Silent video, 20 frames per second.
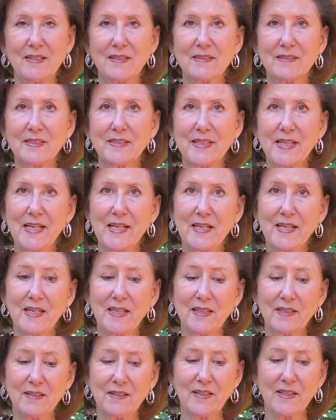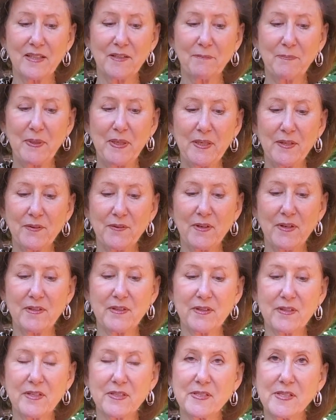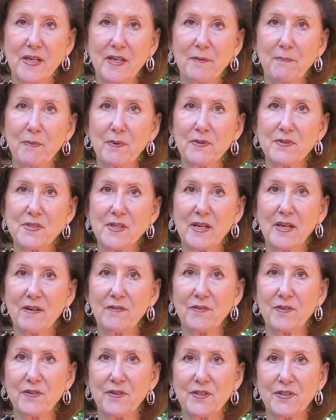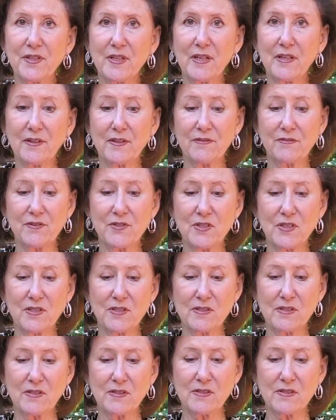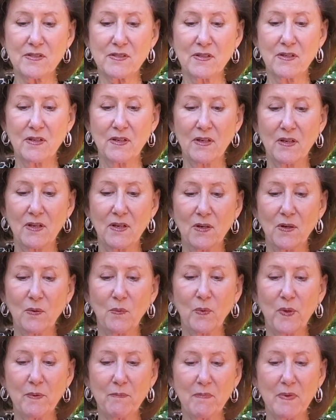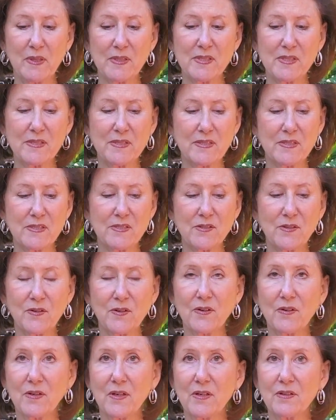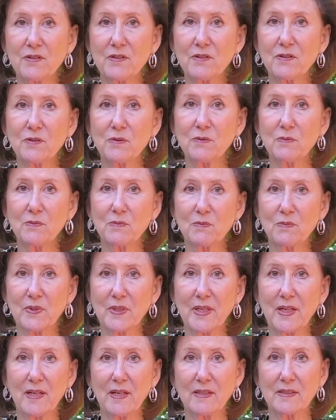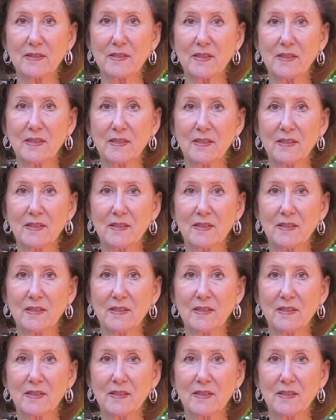Today, like Peter and the disciples after the death of Jesus, we must discern a new reality.